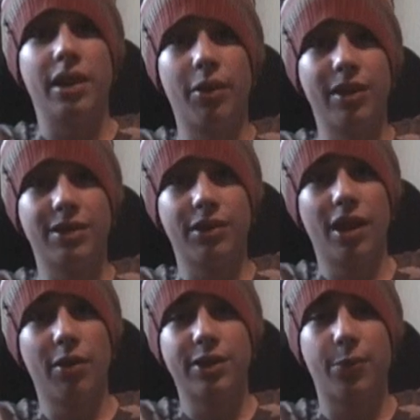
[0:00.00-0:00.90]
You know
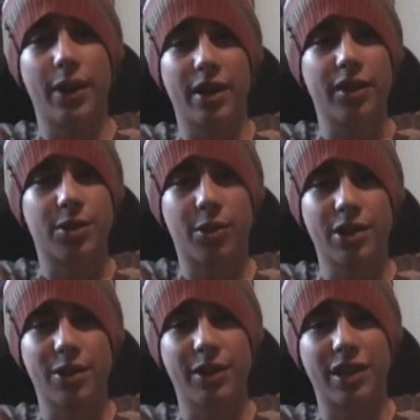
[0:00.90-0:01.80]
what's a weirder
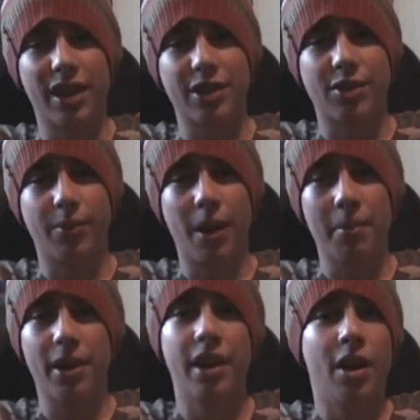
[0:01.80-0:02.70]
torture, which I just
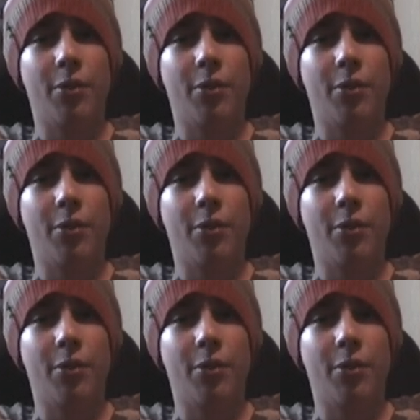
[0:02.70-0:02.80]
remembered?